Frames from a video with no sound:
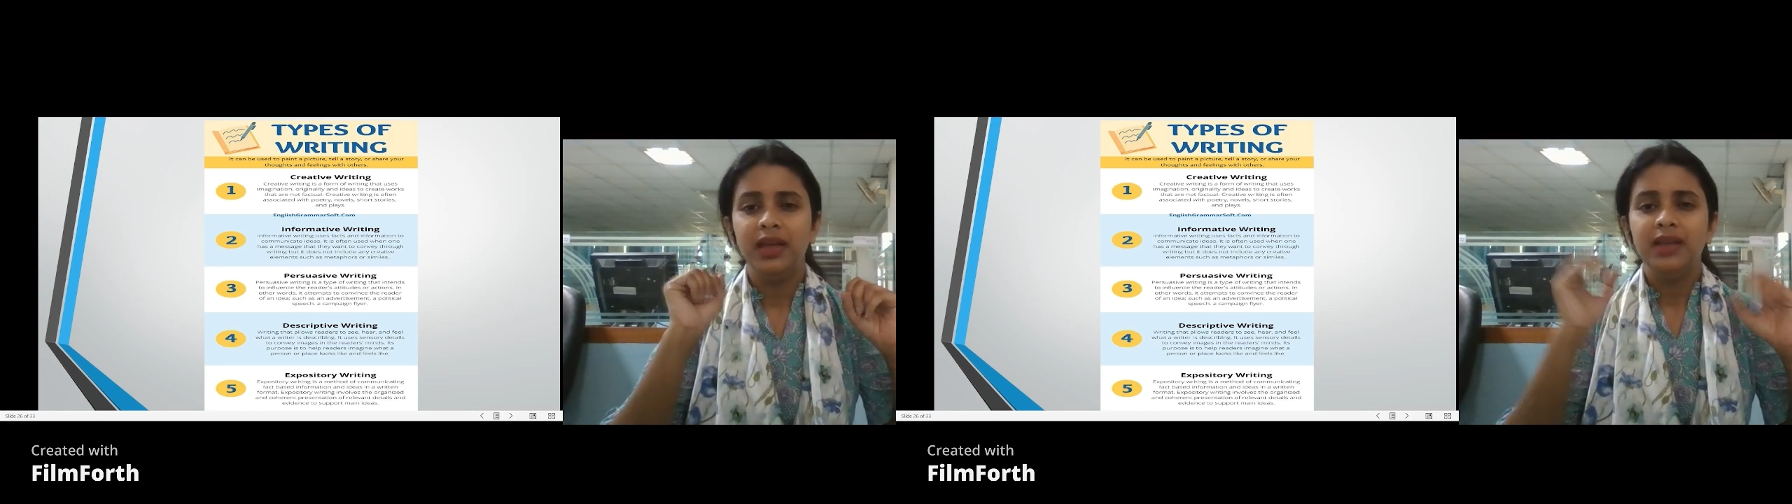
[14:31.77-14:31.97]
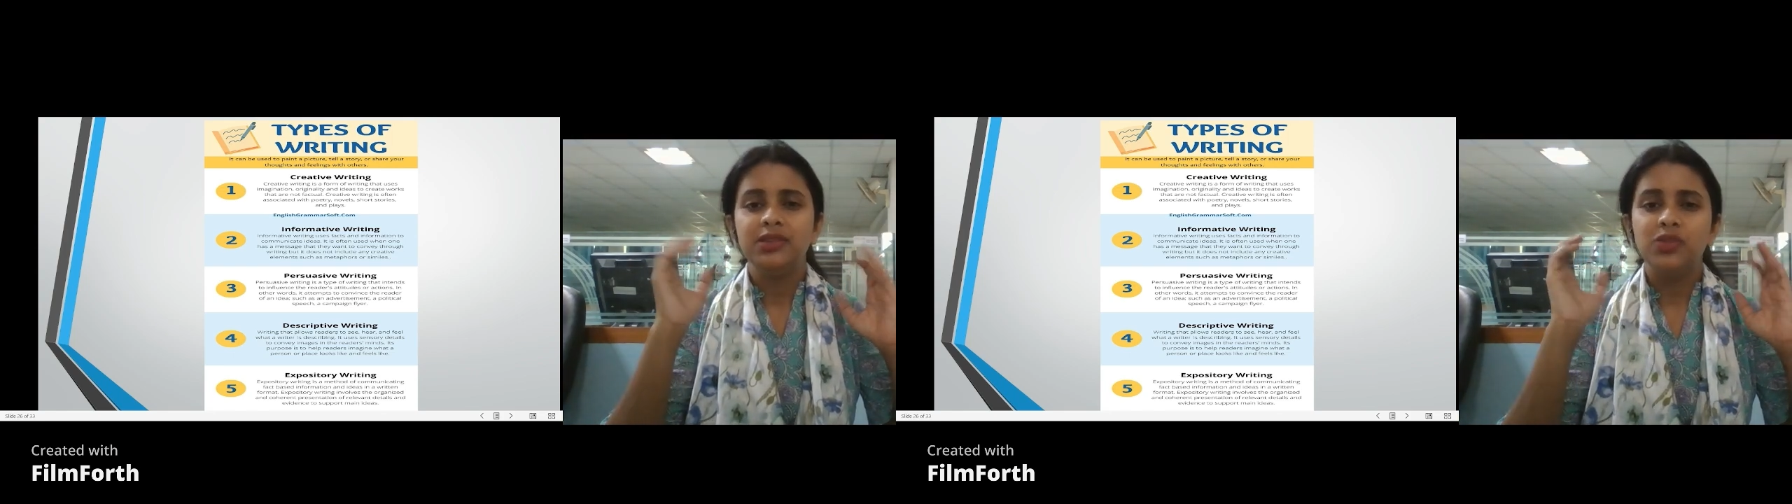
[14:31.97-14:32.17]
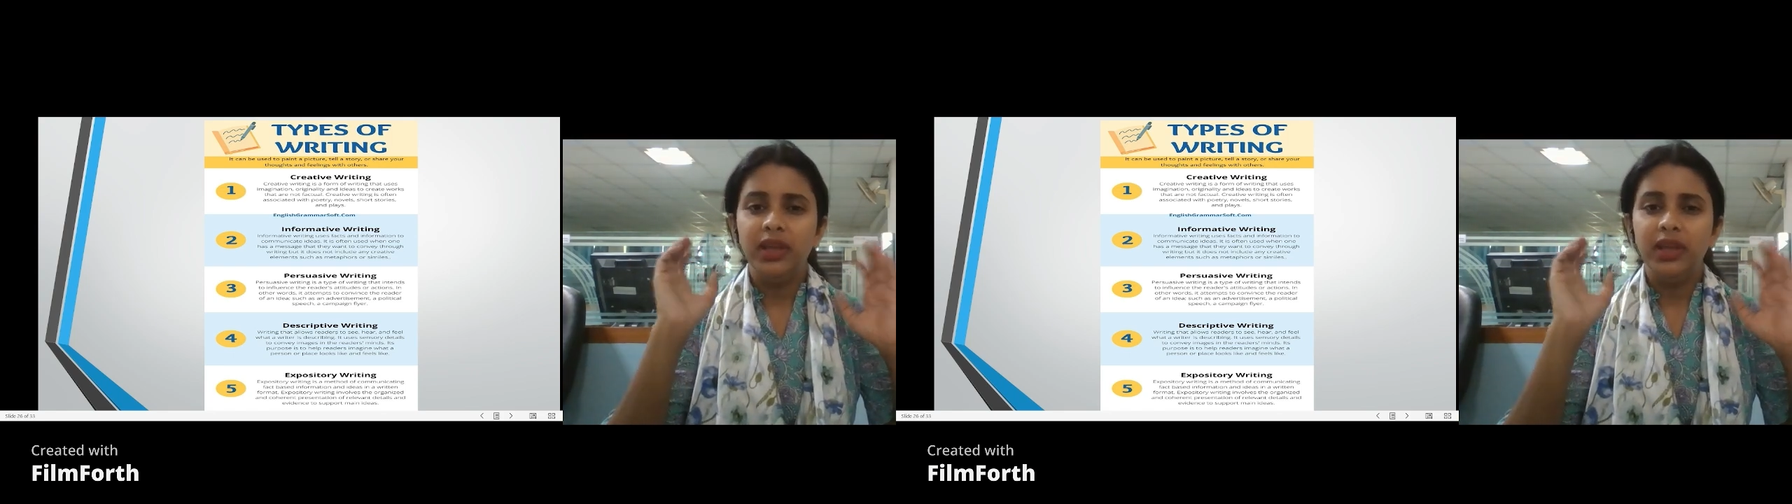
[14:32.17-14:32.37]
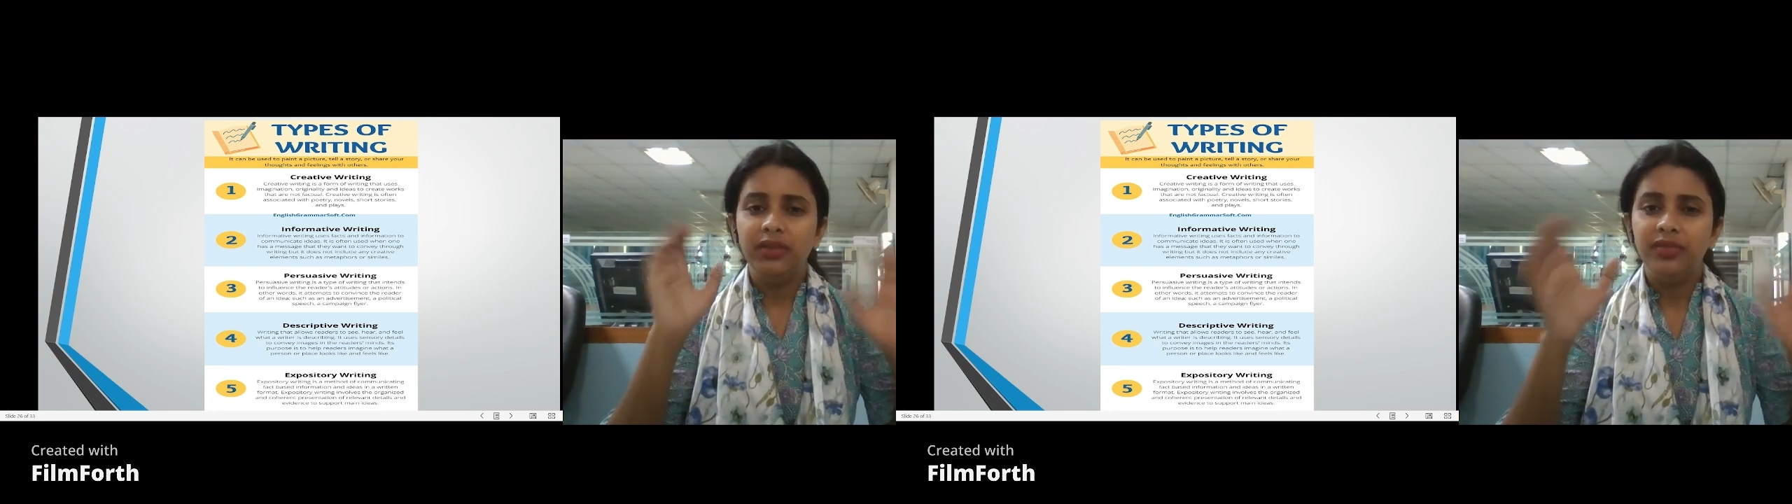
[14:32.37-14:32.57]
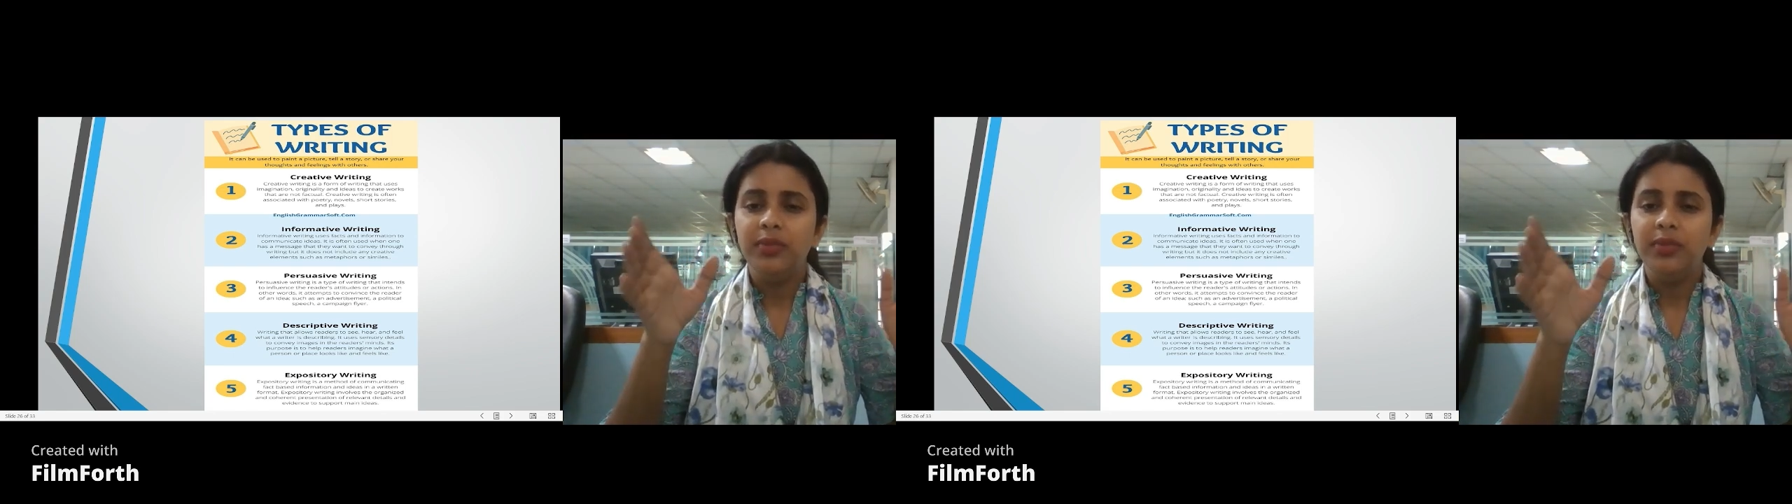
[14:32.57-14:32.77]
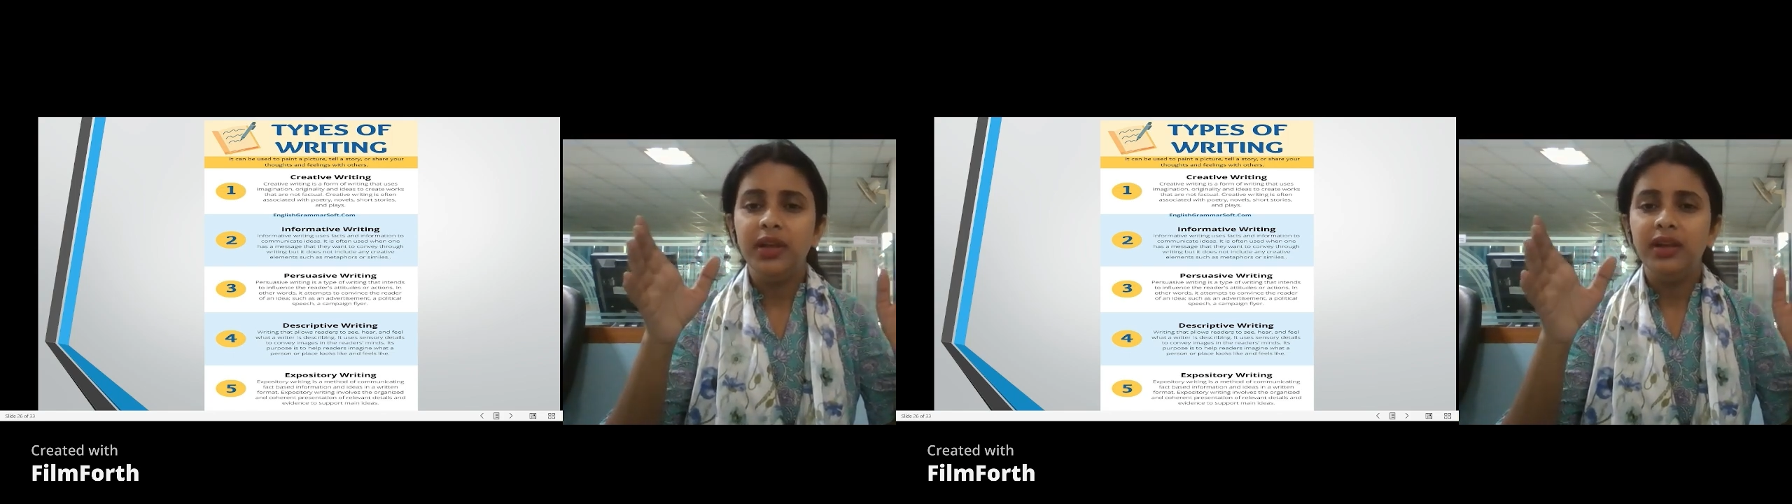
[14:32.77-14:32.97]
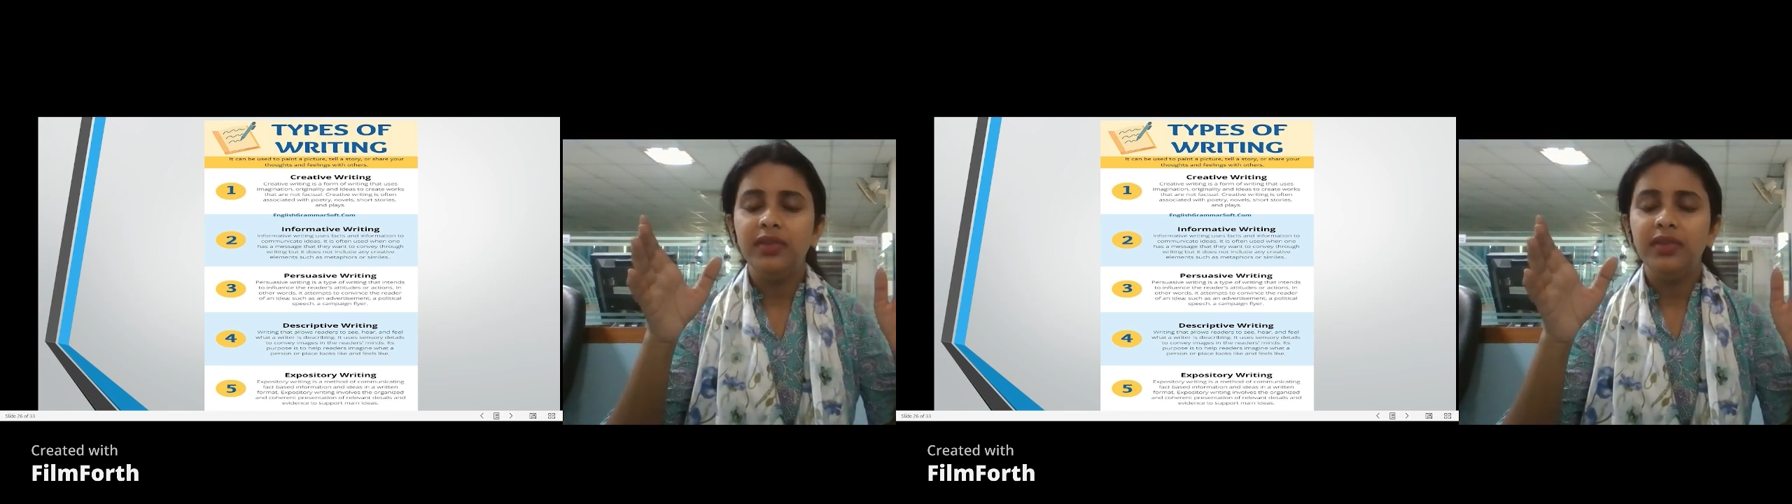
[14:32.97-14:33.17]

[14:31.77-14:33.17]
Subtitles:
So informative